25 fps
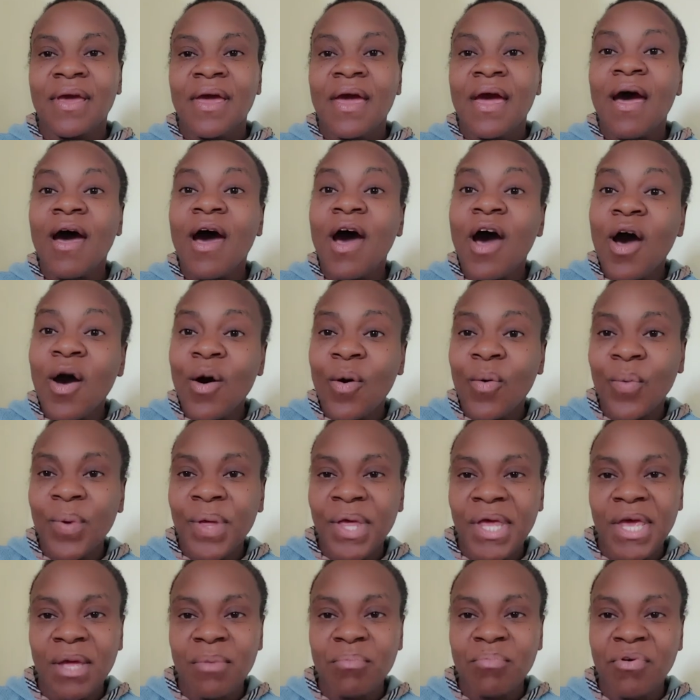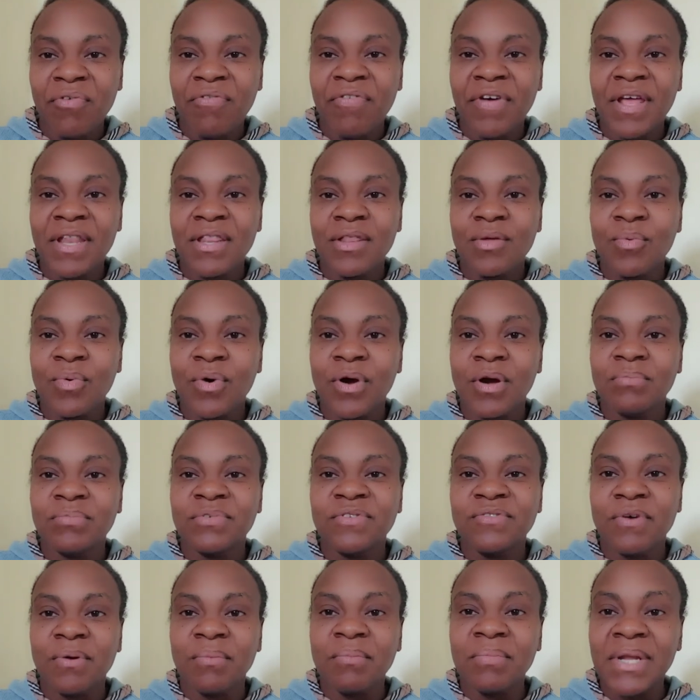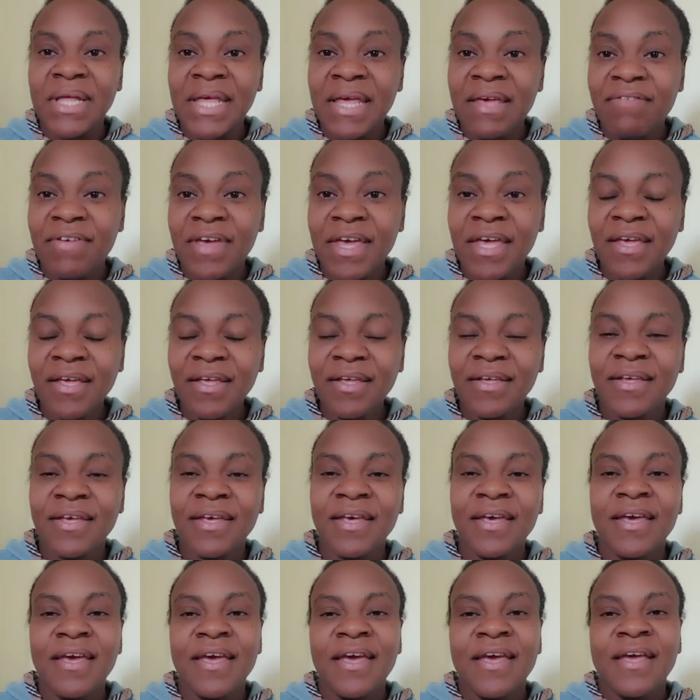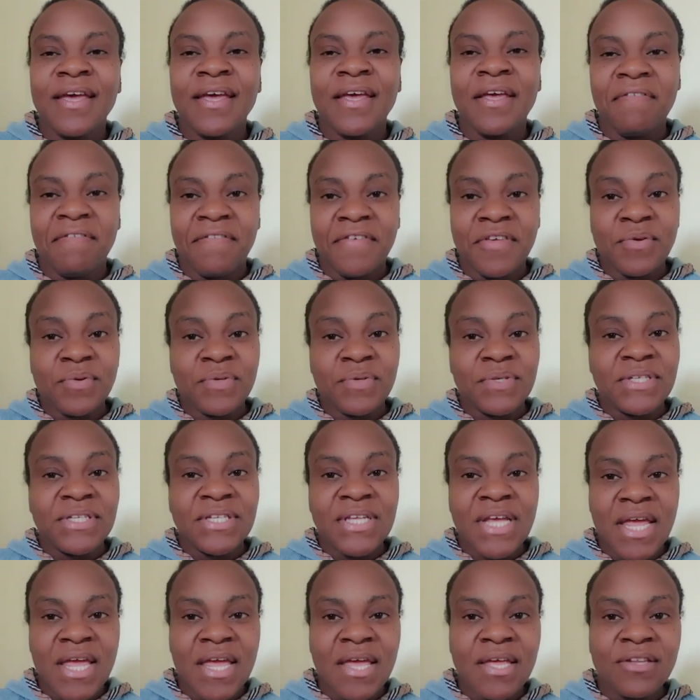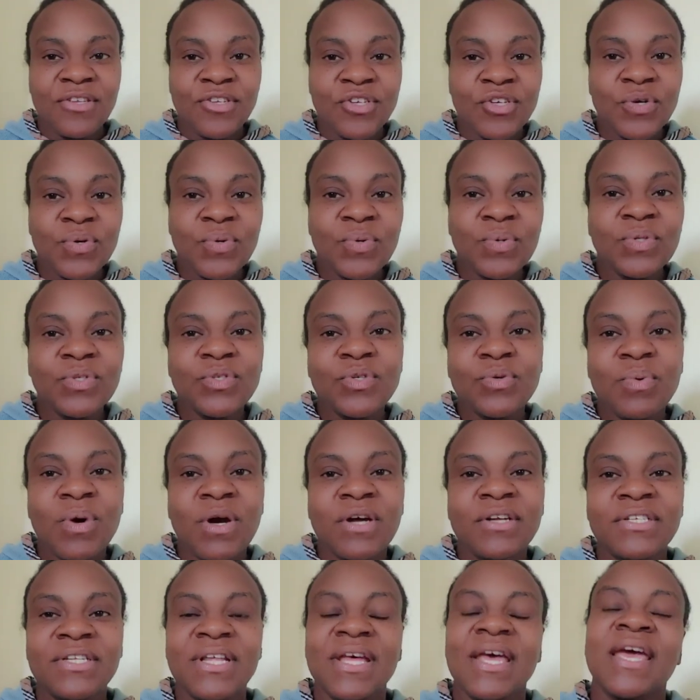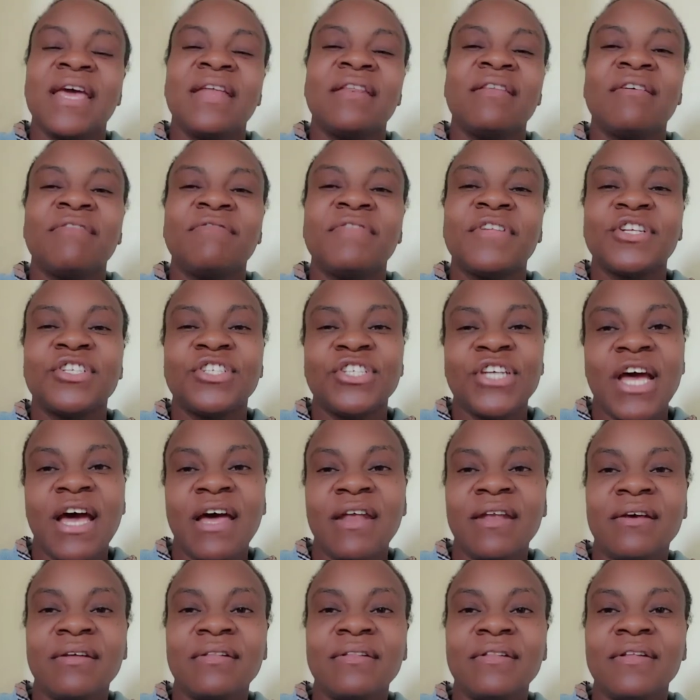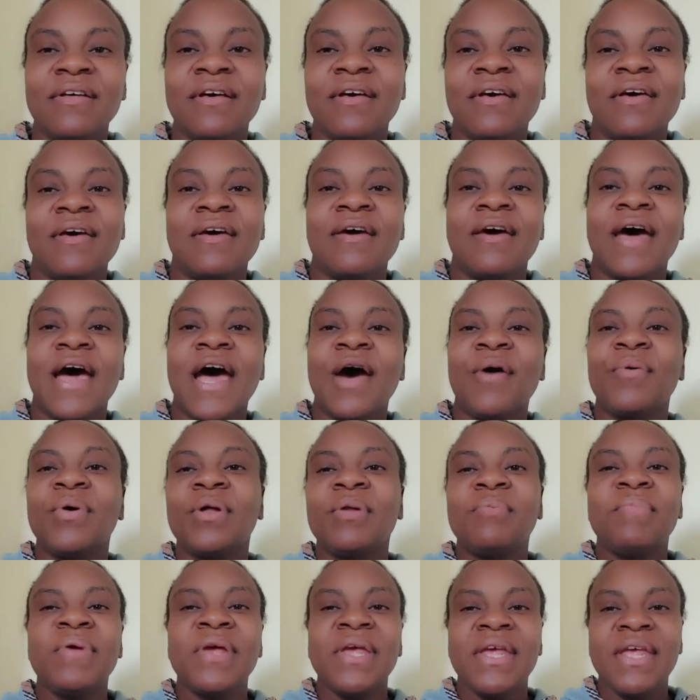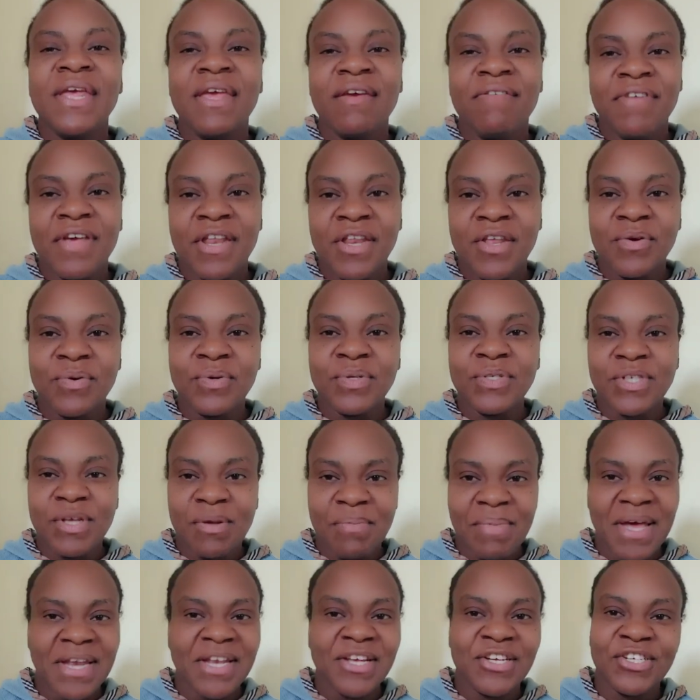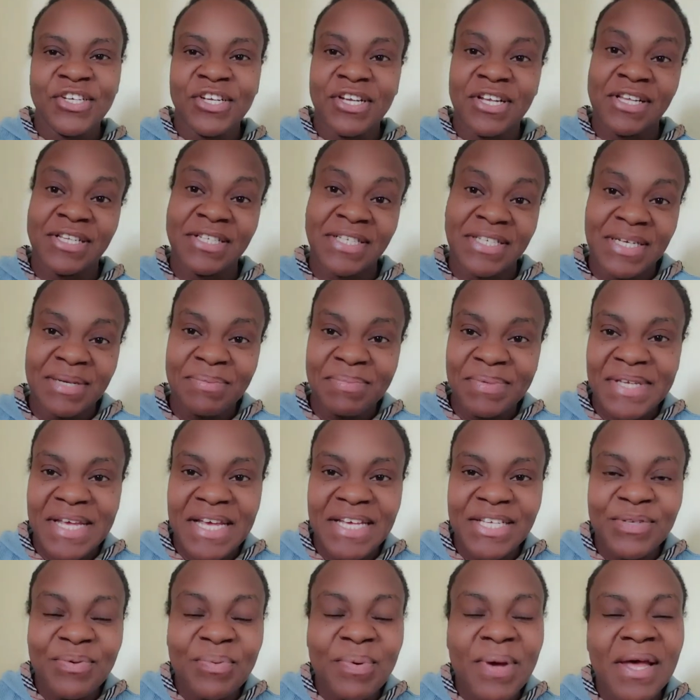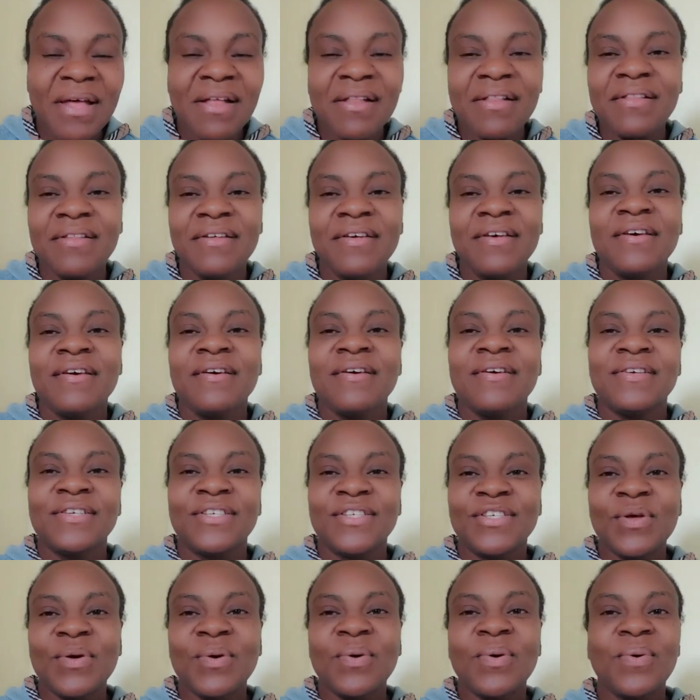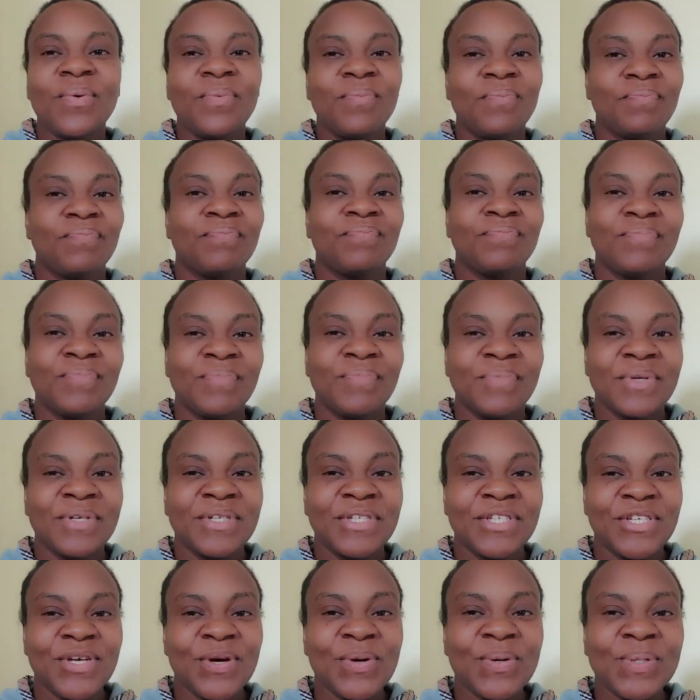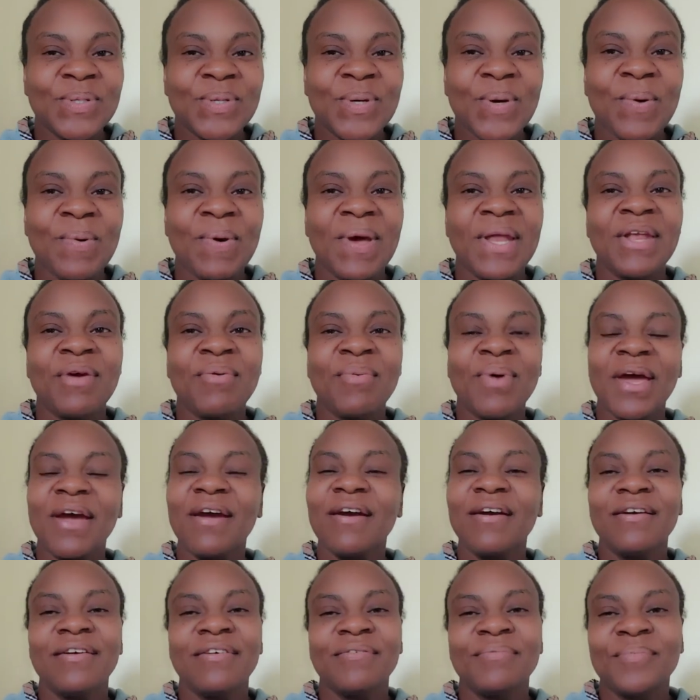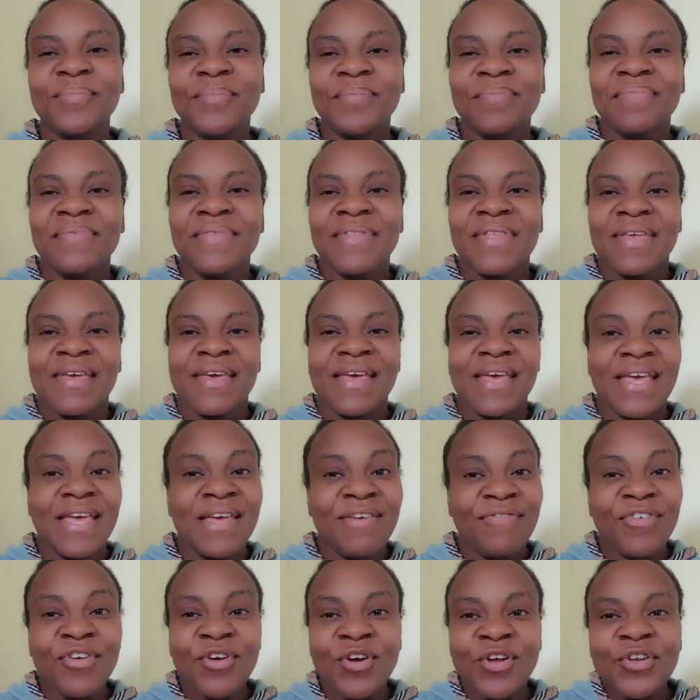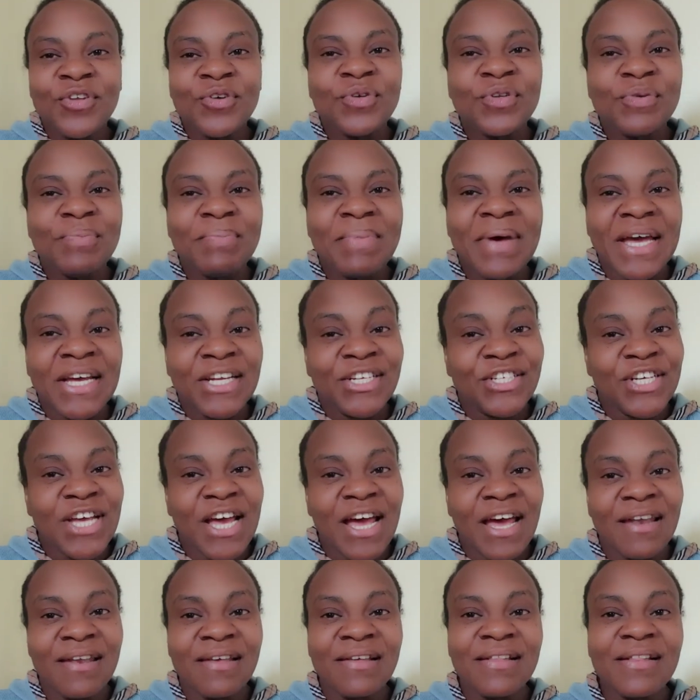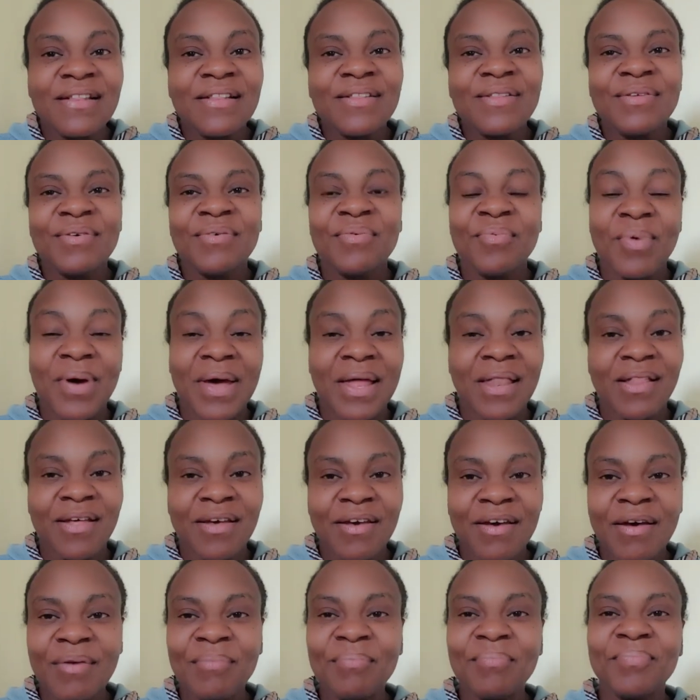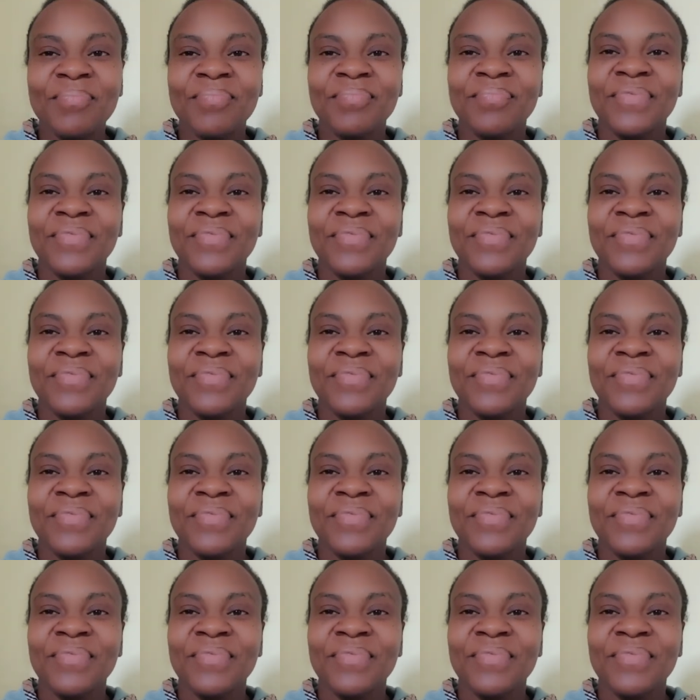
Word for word: how we can prevent the worms from leaving. If you stay tuned towards the end of the channel, I will be giving you some additional tips as well. So don't go anywhere if you're new to my channel, welcome.